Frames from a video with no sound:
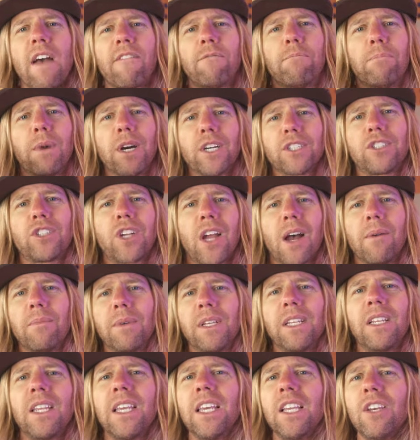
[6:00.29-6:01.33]
We have merch
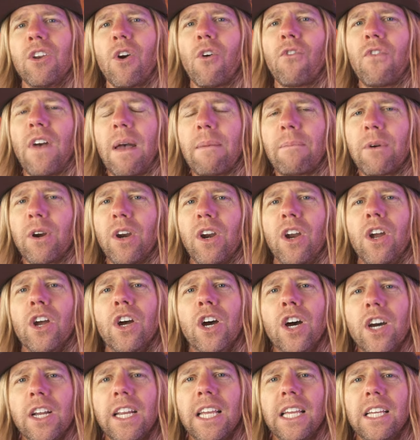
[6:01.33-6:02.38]
coming in November,
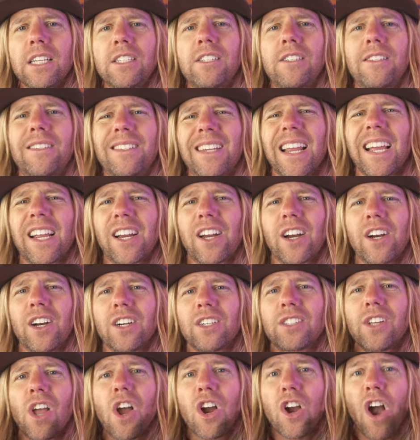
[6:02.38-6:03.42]
hoodies,
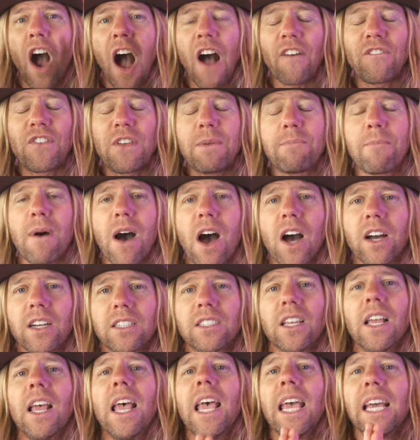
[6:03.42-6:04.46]
stickers, coffee
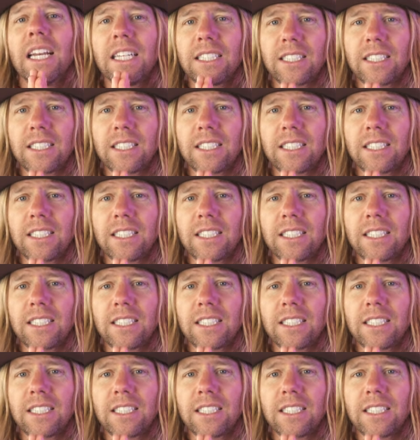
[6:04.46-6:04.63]
mugs,